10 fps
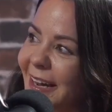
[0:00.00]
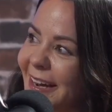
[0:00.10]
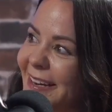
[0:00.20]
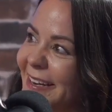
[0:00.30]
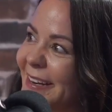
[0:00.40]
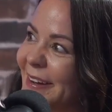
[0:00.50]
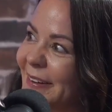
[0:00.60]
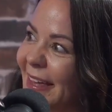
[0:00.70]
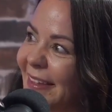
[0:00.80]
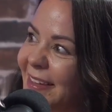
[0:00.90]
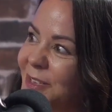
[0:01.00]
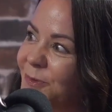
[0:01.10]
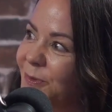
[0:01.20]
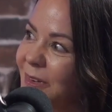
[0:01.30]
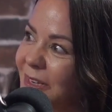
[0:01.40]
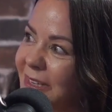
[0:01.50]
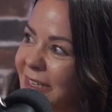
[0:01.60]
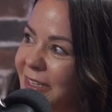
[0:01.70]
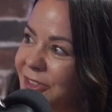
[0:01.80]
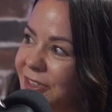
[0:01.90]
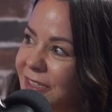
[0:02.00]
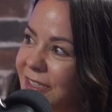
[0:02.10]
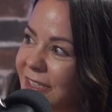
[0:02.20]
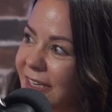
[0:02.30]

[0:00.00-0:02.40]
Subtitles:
I didn't know that. That's really interesting.